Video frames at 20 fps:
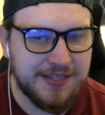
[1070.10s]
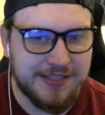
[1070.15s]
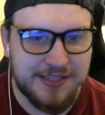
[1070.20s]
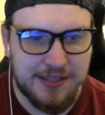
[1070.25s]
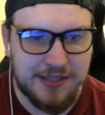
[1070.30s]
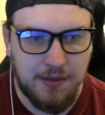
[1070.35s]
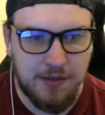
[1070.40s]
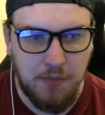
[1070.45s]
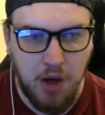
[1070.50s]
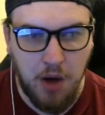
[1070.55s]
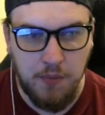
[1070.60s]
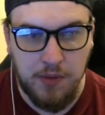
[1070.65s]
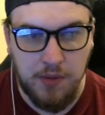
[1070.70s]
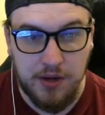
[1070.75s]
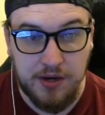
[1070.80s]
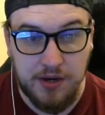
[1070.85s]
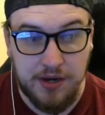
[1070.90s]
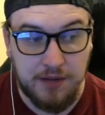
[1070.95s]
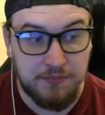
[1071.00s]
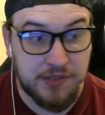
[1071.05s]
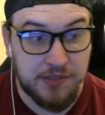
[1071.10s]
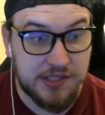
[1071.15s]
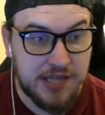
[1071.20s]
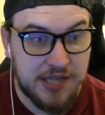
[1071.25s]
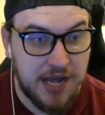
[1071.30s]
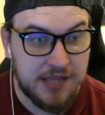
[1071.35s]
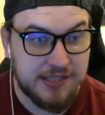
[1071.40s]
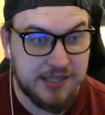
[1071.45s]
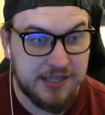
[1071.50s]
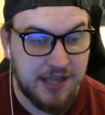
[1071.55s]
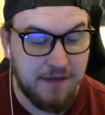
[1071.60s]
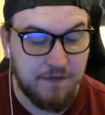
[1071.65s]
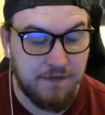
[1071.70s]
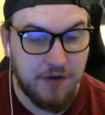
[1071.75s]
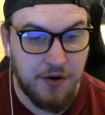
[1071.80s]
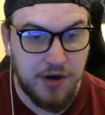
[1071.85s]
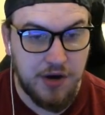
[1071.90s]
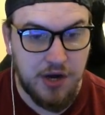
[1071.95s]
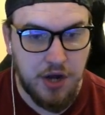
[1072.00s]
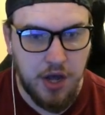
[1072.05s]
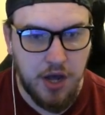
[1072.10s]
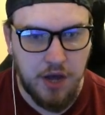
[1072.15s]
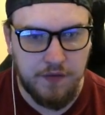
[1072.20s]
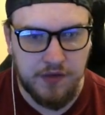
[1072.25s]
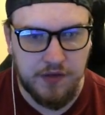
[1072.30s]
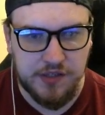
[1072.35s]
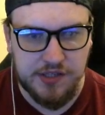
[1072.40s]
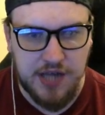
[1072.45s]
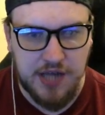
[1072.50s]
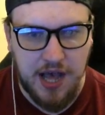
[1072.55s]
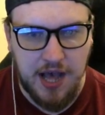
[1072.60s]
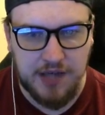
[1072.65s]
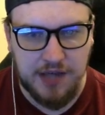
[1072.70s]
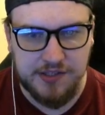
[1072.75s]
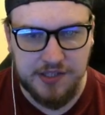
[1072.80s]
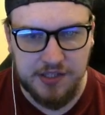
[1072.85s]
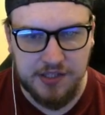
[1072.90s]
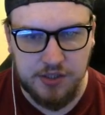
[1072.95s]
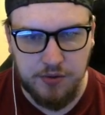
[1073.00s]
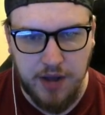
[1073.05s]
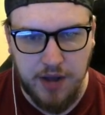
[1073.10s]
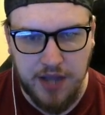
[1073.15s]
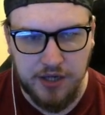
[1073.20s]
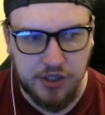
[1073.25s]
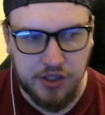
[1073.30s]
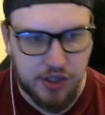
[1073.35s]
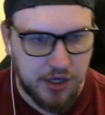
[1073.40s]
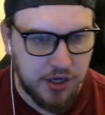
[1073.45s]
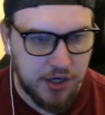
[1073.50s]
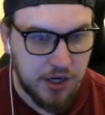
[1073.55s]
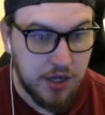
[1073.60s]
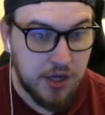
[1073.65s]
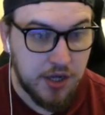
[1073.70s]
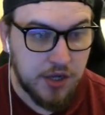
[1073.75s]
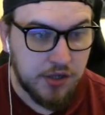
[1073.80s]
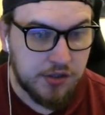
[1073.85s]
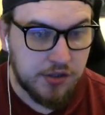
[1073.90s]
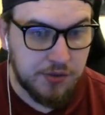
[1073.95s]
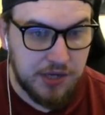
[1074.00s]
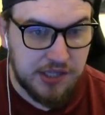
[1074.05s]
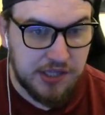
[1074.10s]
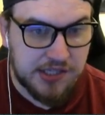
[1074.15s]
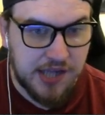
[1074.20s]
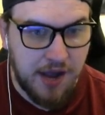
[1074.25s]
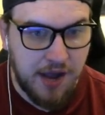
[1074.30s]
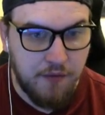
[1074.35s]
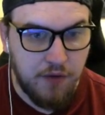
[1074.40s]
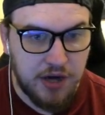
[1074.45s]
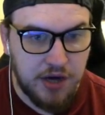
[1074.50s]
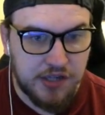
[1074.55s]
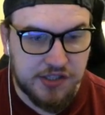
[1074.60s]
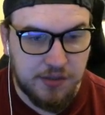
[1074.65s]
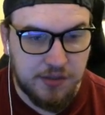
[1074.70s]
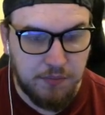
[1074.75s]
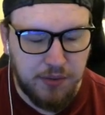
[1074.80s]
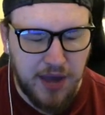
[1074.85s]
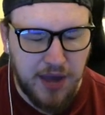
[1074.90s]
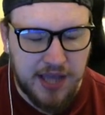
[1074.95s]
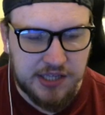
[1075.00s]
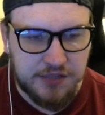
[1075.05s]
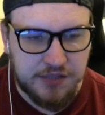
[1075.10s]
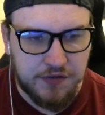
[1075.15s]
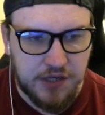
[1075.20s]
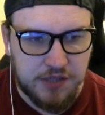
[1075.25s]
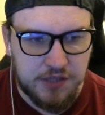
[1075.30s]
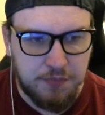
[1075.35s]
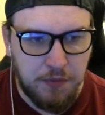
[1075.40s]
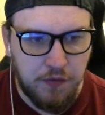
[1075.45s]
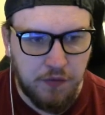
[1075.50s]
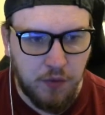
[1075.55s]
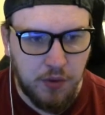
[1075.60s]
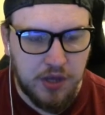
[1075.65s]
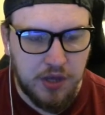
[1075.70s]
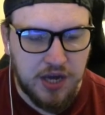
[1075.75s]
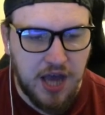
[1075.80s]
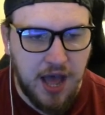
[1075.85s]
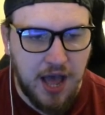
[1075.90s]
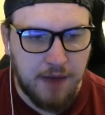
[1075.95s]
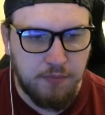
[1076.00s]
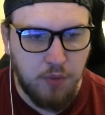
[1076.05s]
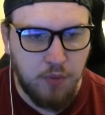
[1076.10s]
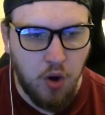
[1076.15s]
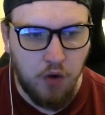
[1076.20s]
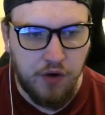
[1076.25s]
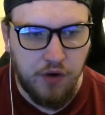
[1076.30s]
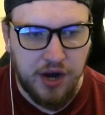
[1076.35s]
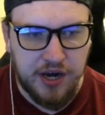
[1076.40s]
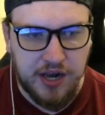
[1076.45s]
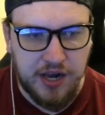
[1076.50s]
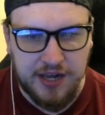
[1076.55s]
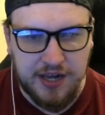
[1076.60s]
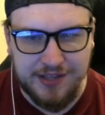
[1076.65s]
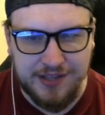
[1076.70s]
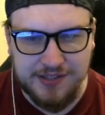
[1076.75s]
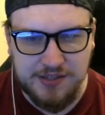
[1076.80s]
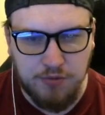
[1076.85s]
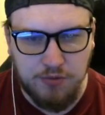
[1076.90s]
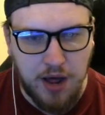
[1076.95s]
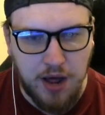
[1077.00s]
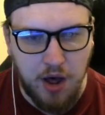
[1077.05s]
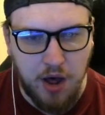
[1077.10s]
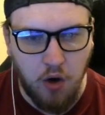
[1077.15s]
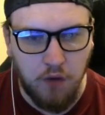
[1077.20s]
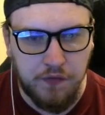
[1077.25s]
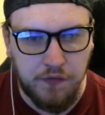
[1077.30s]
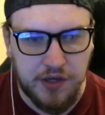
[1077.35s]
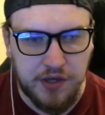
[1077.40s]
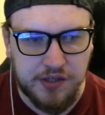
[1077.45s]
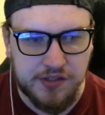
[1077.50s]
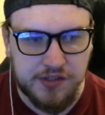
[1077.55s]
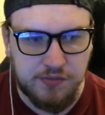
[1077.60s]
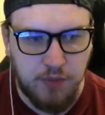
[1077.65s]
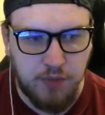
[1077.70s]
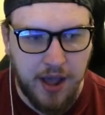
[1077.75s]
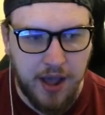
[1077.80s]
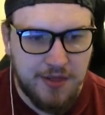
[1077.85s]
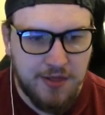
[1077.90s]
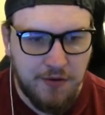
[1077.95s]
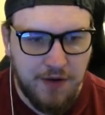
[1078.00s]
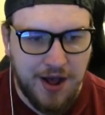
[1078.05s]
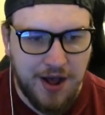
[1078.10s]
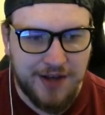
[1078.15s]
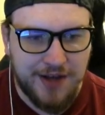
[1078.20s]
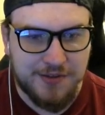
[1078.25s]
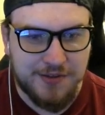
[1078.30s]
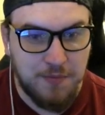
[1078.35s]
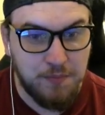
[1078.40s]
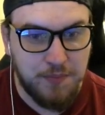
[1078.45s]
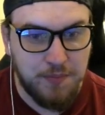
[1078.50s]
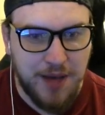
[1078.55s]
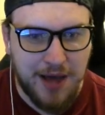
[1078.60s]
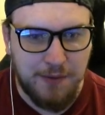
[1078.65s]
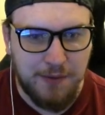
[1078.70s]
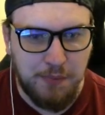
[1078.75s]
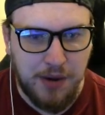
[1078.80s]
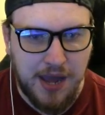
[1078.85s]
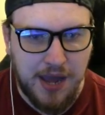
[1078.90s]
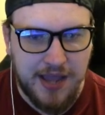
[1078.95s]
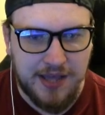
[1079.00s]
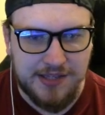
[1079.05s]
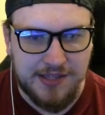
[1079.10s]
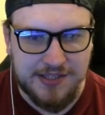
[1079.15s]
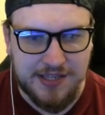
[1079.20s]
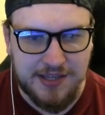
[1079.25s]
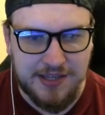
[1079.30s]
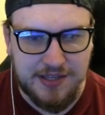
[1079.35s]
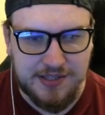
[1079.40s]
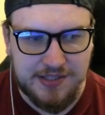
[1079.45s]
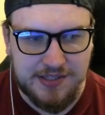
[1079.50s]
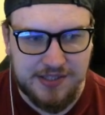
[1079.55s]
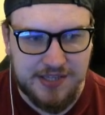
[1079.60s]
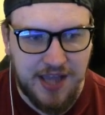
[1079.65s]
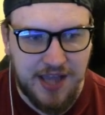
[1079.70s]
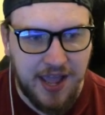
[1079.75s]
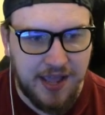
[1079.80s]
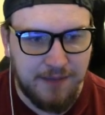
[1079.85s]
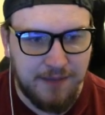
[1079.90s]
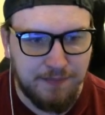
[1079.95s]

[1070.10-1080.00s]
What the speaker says: at the moment, I'm starting to get very nervous at our situation. So we need to get rid of some players first before we can add more in. And it's quite obvious where there are some bad players in this team.